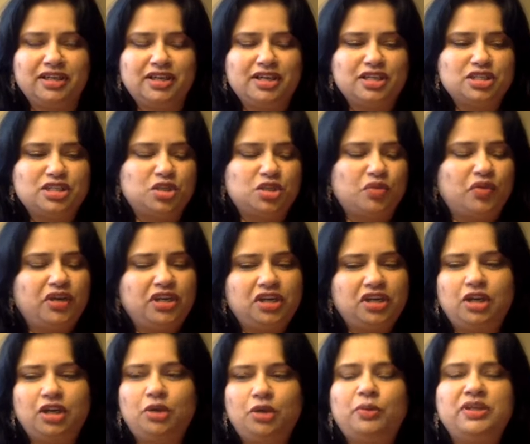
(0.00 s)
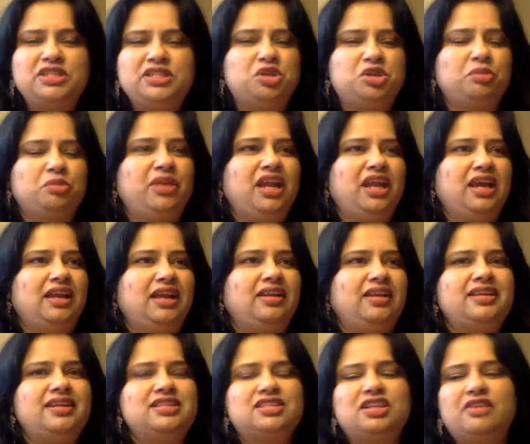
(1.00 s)
So what you do is you make a
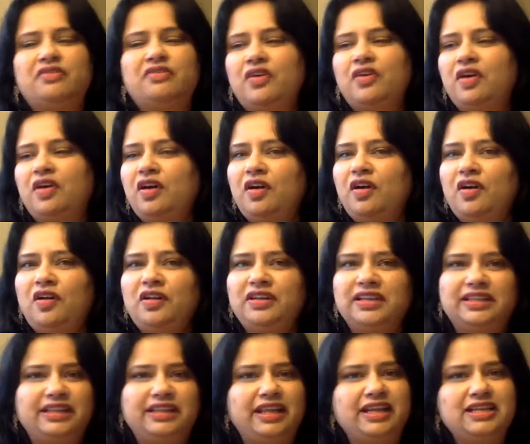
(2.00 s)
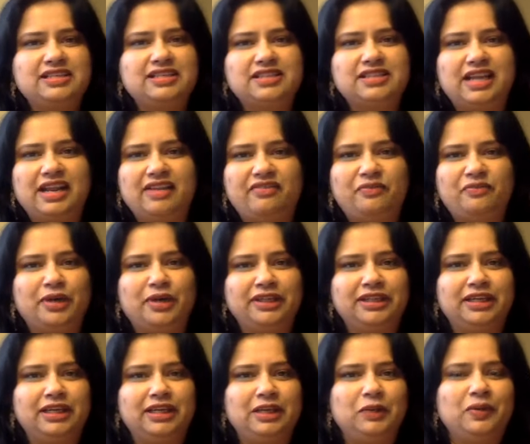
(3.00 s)
list of all the things that have
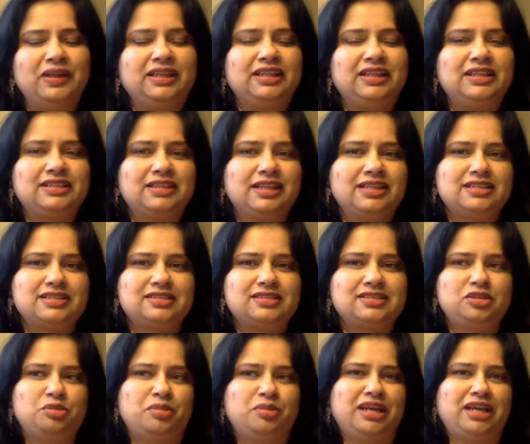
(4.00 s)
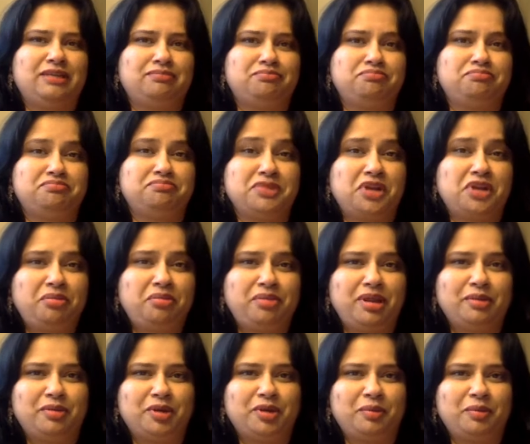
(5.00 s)
bothered you. And this list, you might not be
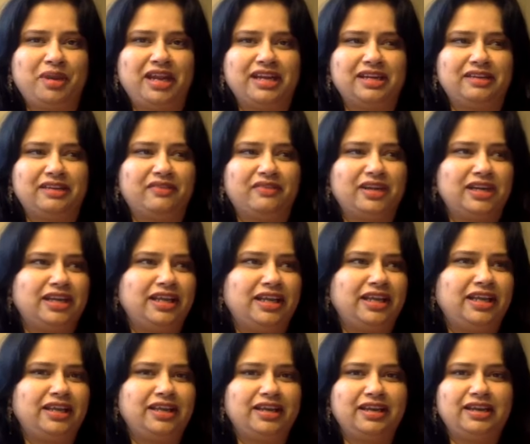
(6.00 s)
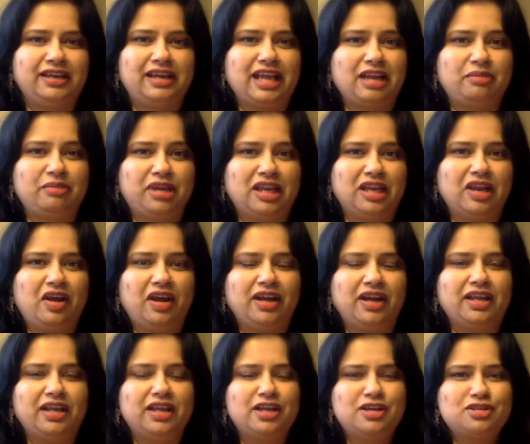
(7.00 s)
able to make it in one day, can be a lot.
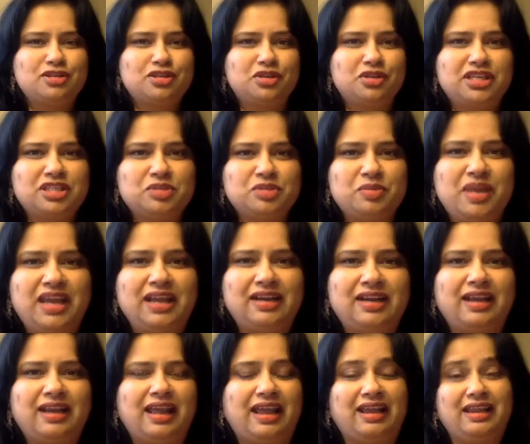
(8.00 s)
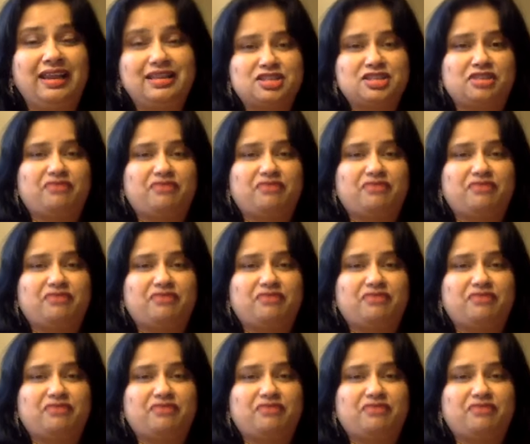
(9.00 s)
So just make like a list of